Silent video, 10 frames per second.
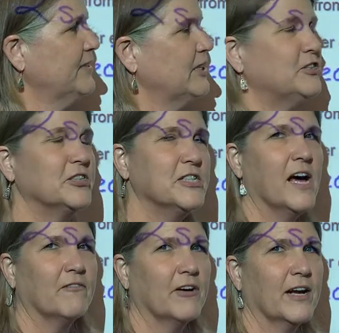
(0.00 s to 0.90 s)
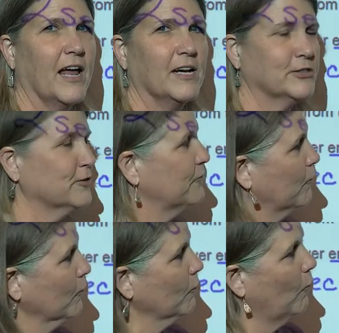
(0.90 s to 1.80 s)
That's just not very logical
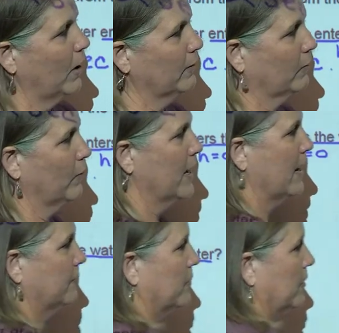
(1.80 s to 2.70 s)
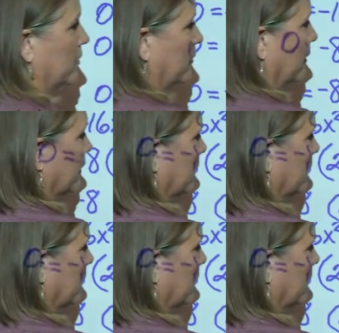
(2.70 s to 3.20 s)
for what we have to do.